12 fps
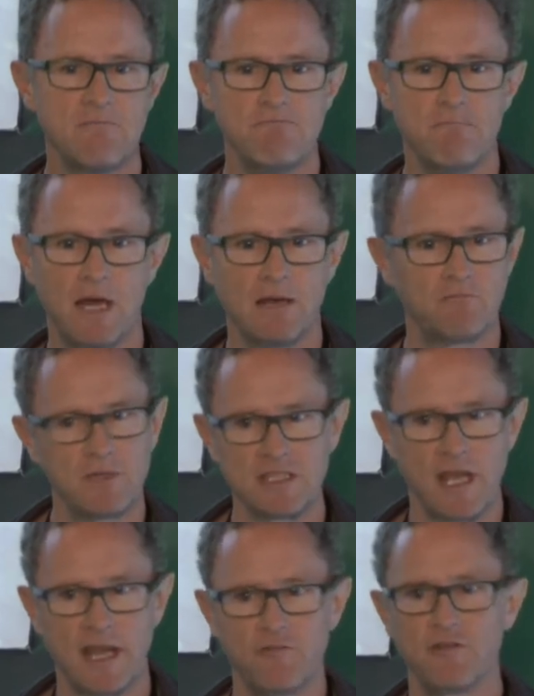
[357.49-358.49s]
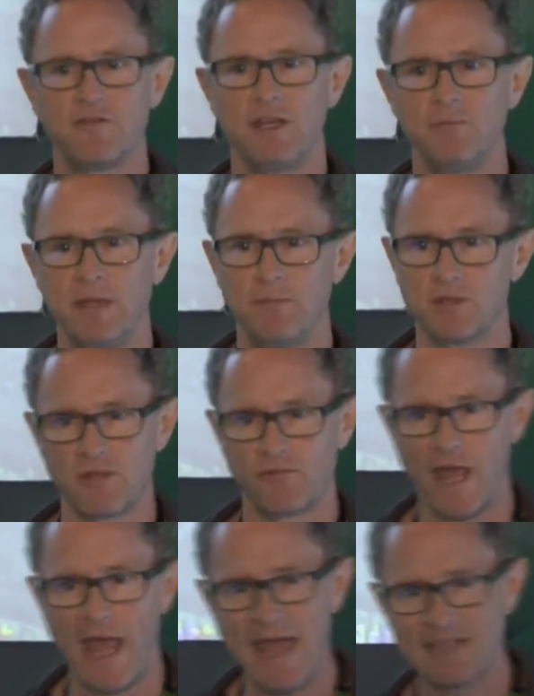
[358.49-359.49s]
but it's 115 people. So if you
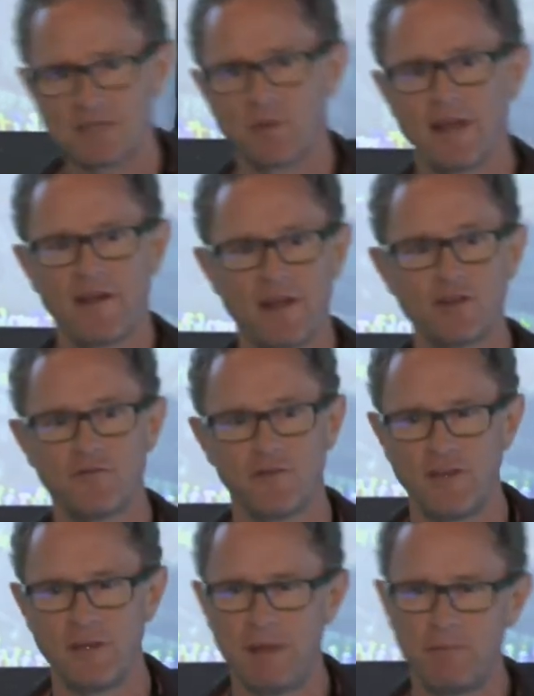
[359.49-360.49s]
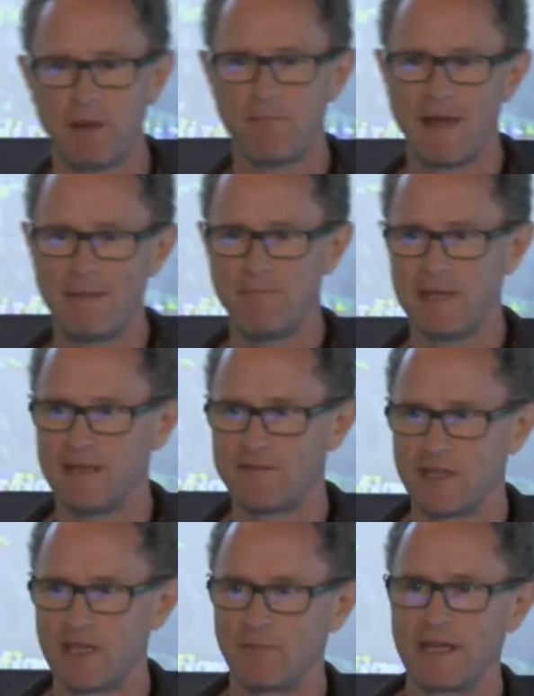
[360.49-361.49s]
ask, we had 115 people. It might be,
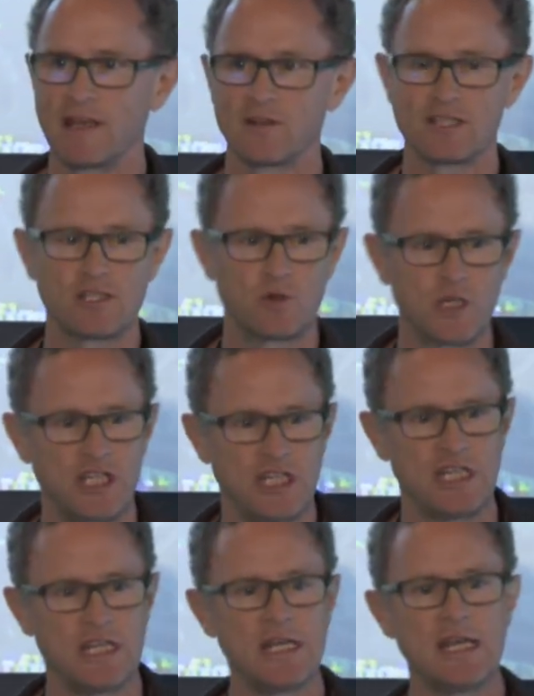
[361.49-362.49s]
a, a little squishy.